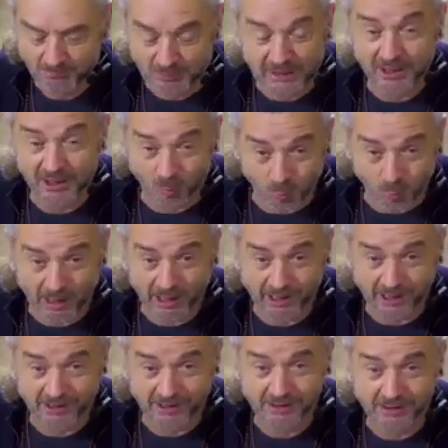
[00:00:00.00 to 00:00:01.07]
being
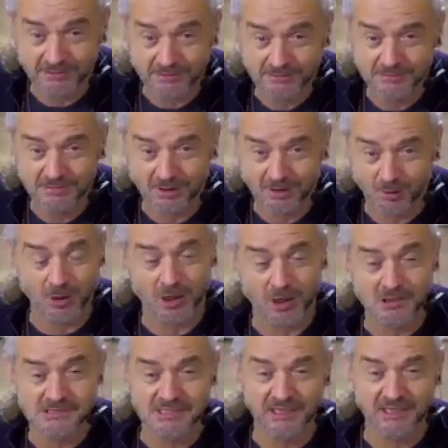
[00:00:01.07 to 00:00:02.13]
aware,
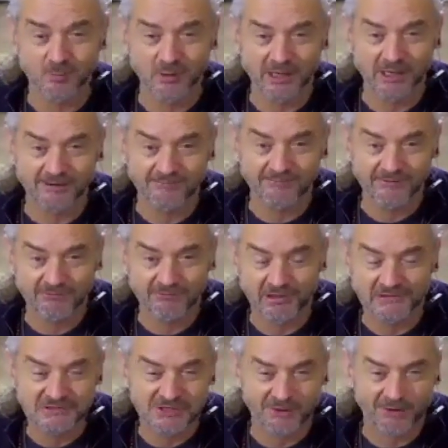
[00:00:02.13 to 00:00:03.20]
wholeheartedly aware of
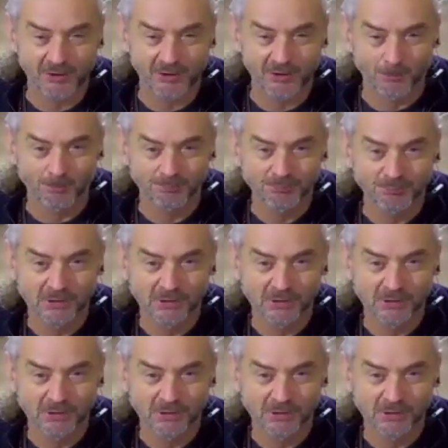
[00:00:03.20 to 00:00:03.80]
everything that's going on.